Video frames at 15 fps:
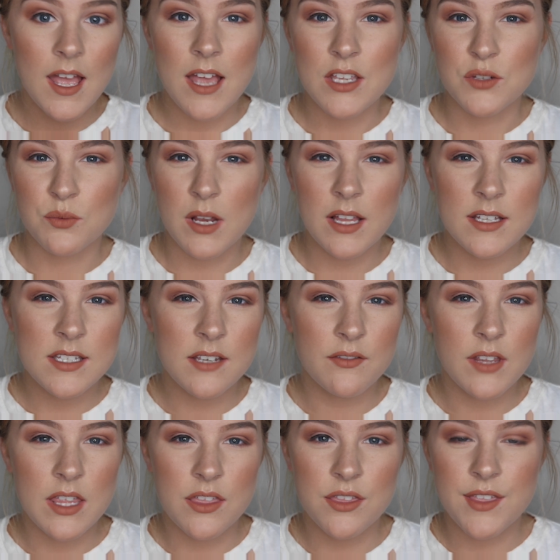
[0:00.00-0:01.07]
as
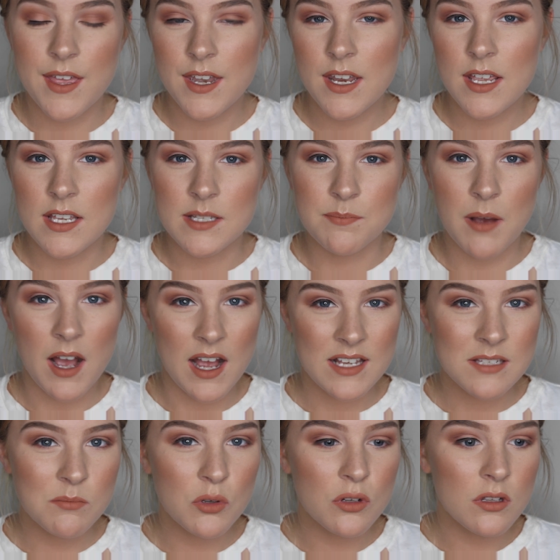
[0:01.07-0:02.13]
relatively thin as
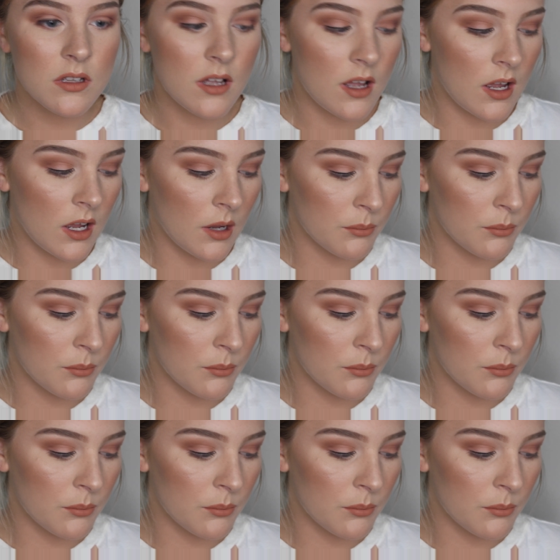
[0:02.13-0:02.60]
possible.